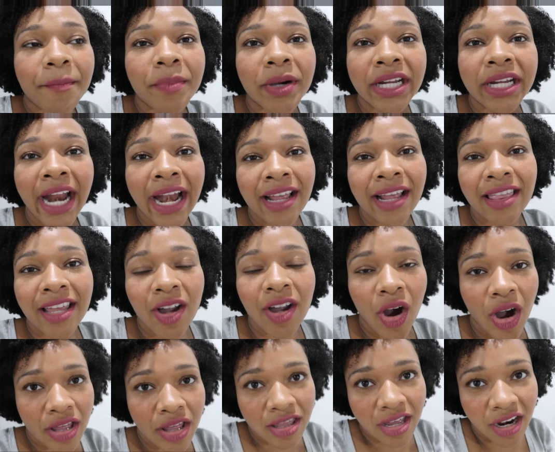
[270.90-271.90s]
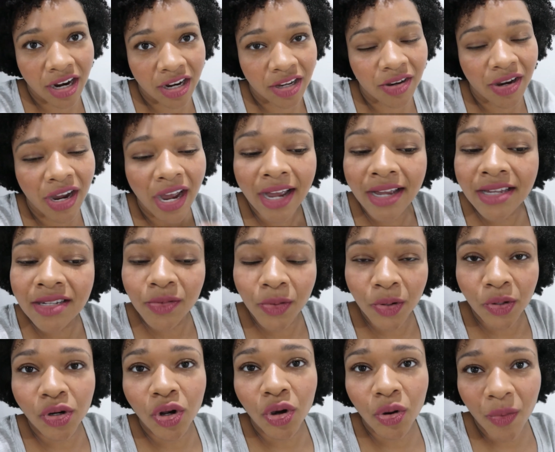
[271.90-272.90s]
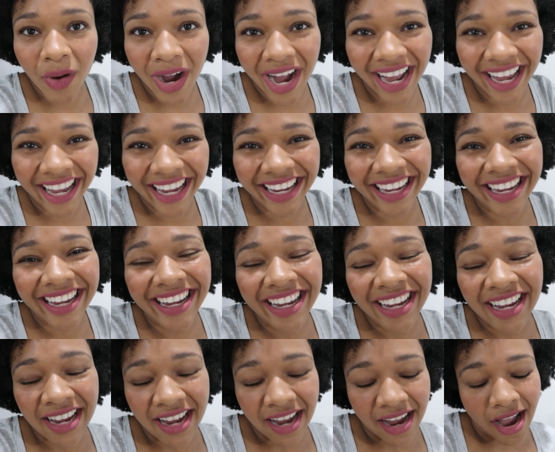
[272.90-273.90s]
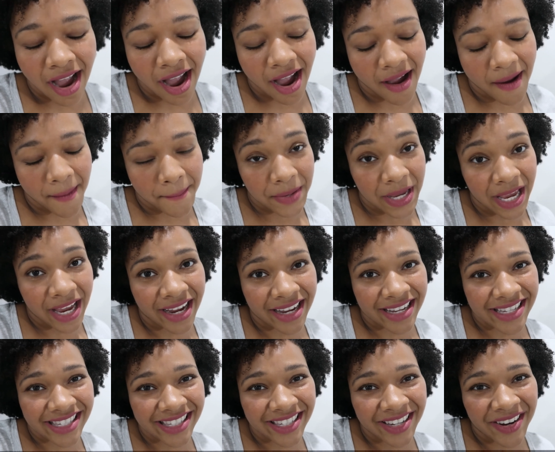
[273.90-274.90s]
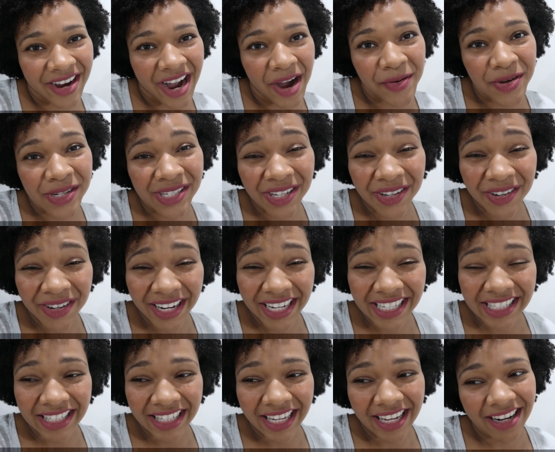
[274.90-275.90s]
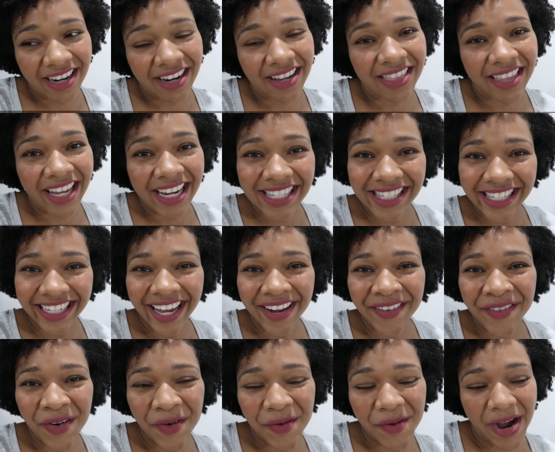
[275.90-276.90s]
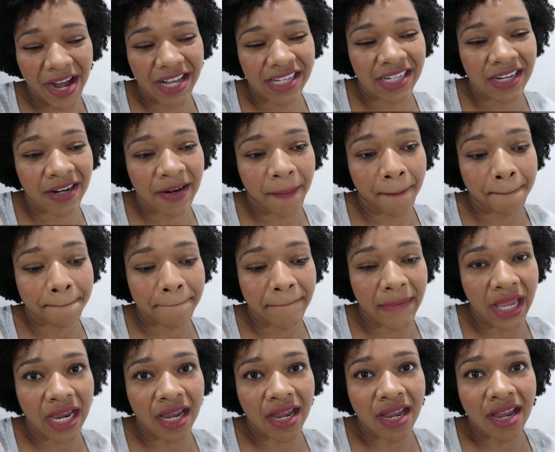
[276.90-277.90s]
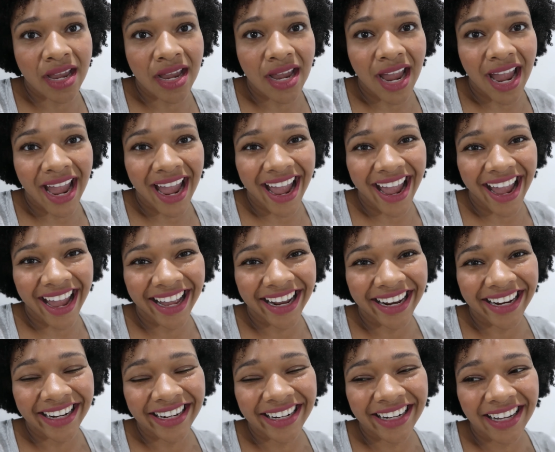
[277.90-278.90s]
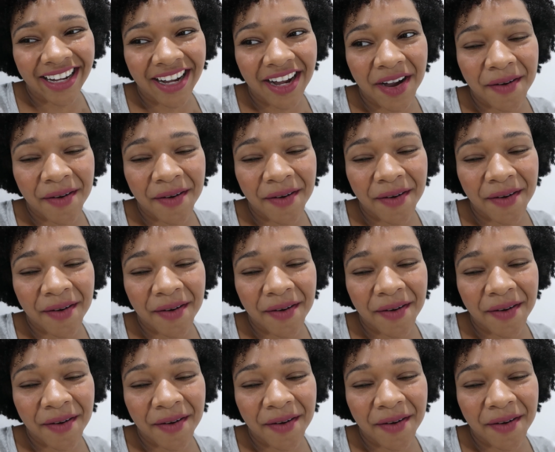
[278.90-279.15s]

put anything on there, you guys will know why. Yeah, so I will see you guys later. Thanks again for watching, and